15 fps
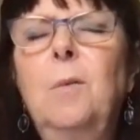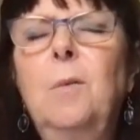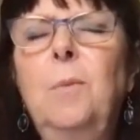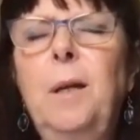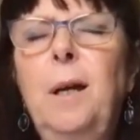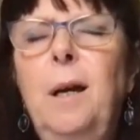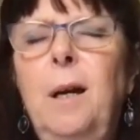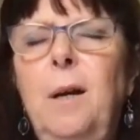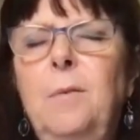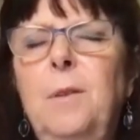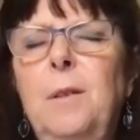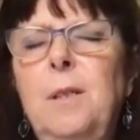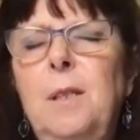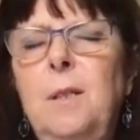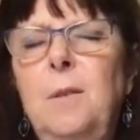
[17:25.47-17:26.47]
we have
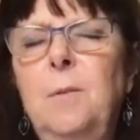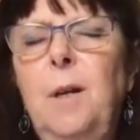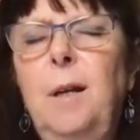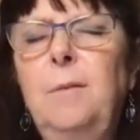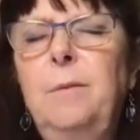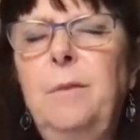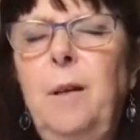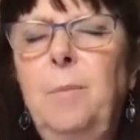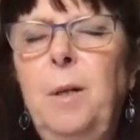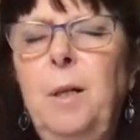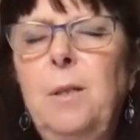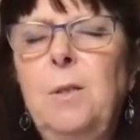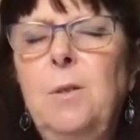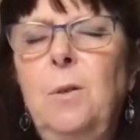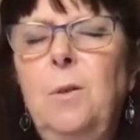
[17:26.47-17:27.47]
this divine
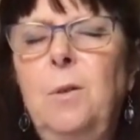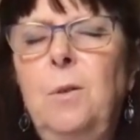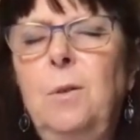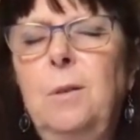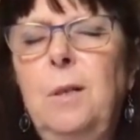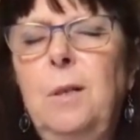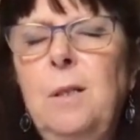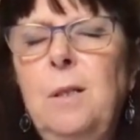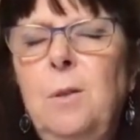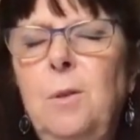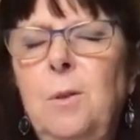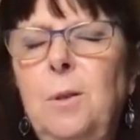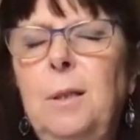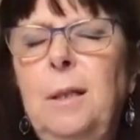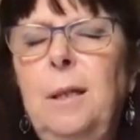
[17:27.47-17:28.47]
feminine circle
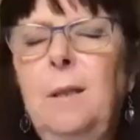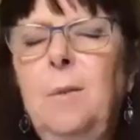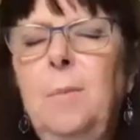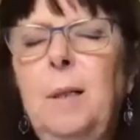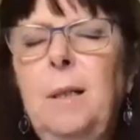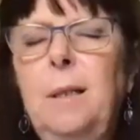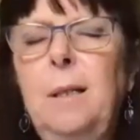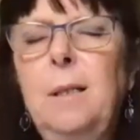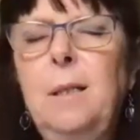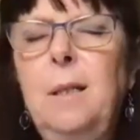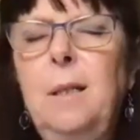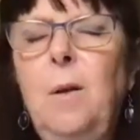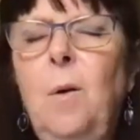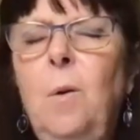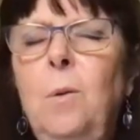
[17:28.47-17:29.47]
encircling the Middle East
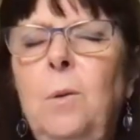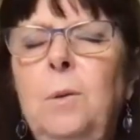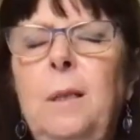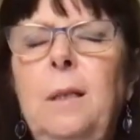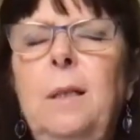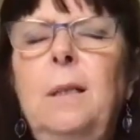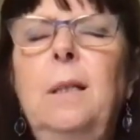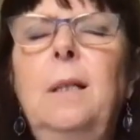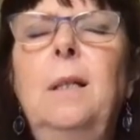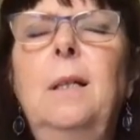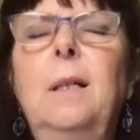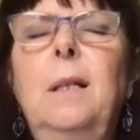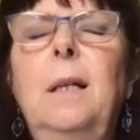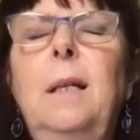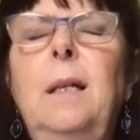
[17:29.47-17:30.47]
and holding it
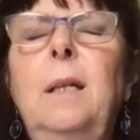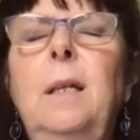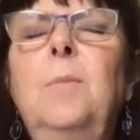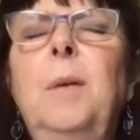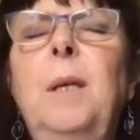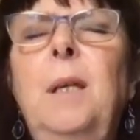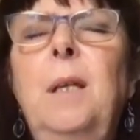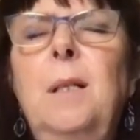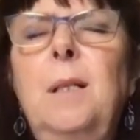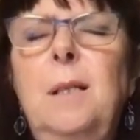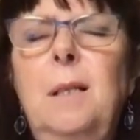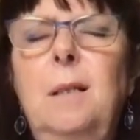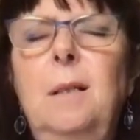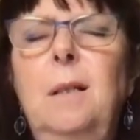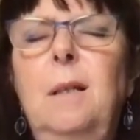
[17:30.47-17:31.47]
in
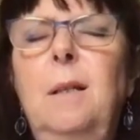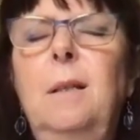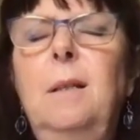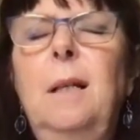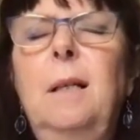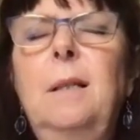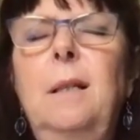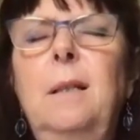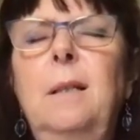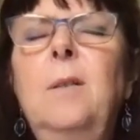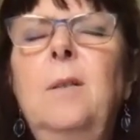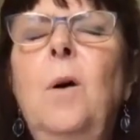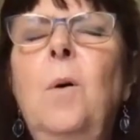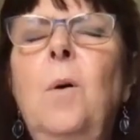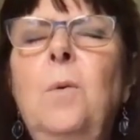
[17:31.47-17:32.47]
peace. Let
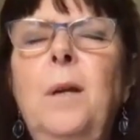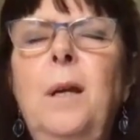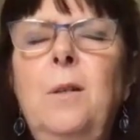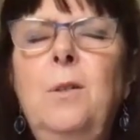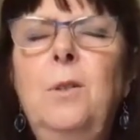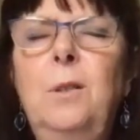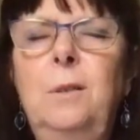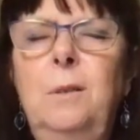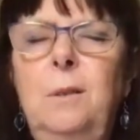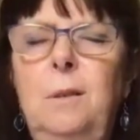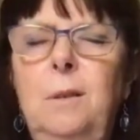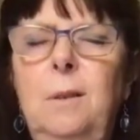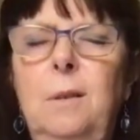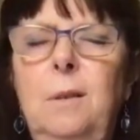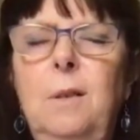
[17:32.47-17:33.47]
no nation
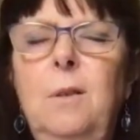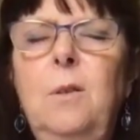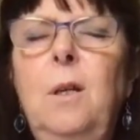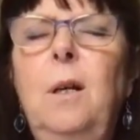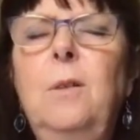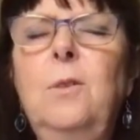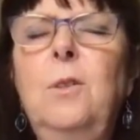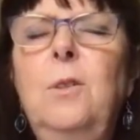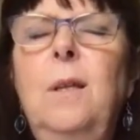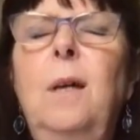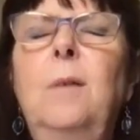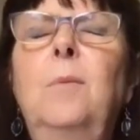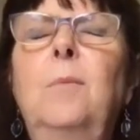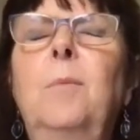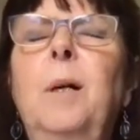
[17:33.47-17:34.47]
touch
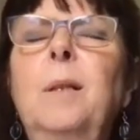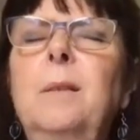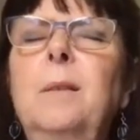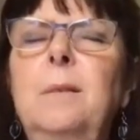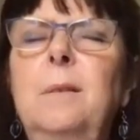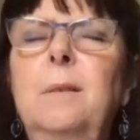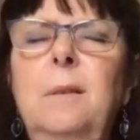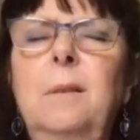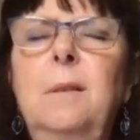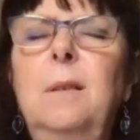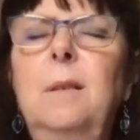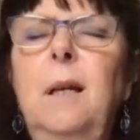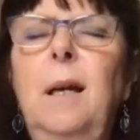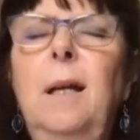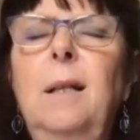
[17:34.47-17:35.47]
that button
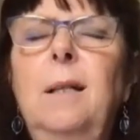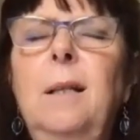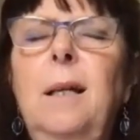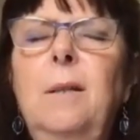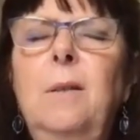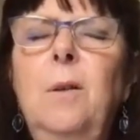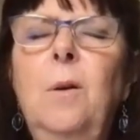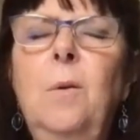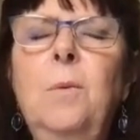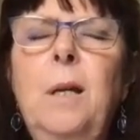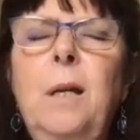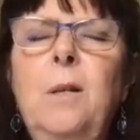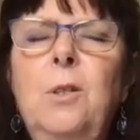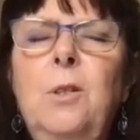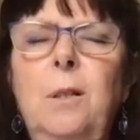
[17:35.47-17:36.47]
and let no
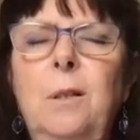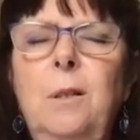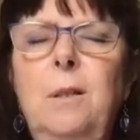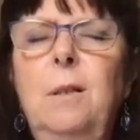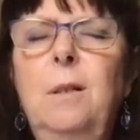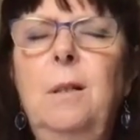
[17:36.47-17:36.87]
nation